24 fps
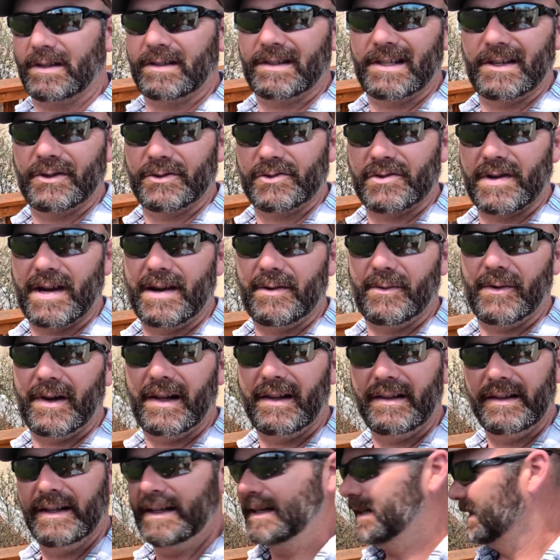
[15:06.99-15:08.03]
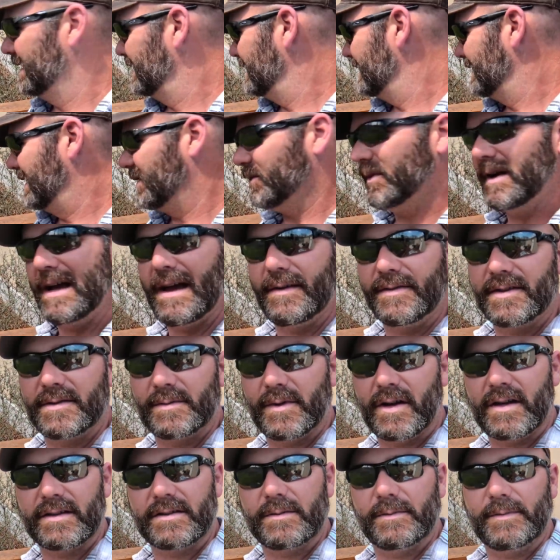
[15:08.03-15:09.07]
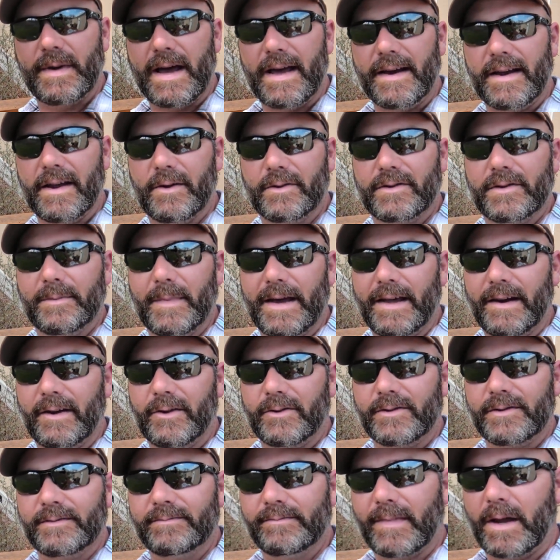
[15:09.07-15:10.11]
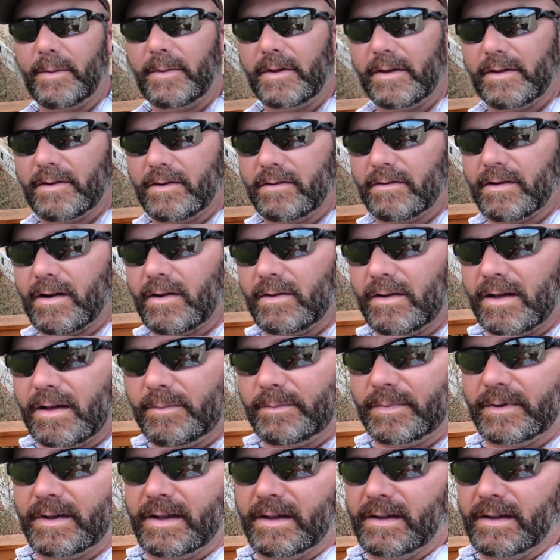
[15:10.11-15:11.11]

that they'll drain well, and we'll have some awesome patio tomatoes. Maybe they'll grow up